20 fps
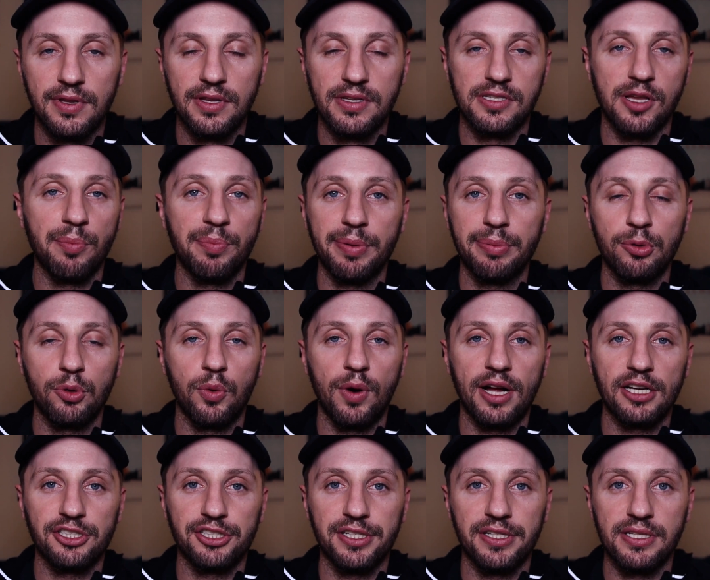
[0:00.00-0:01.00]
Some people
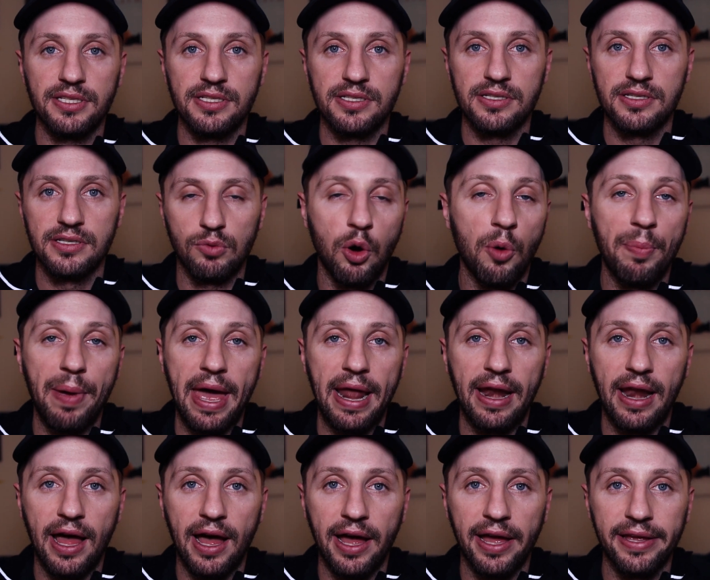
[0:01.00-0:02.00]
watch this, won't bat
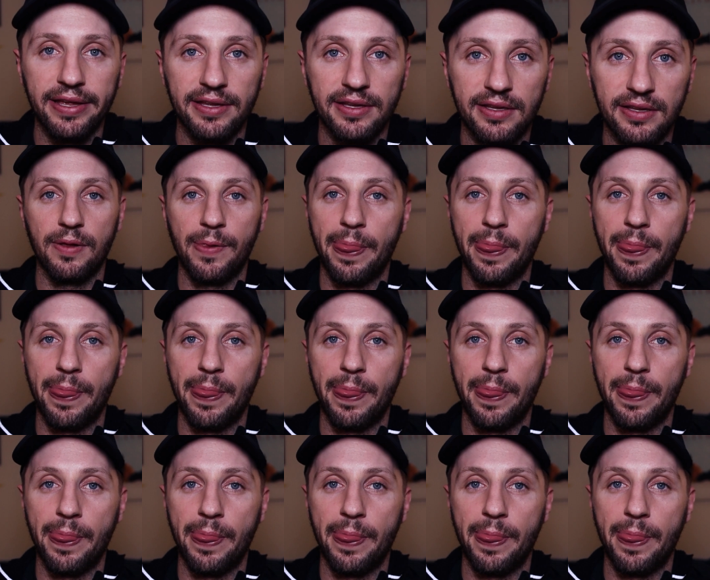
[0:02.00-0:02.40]
an eye.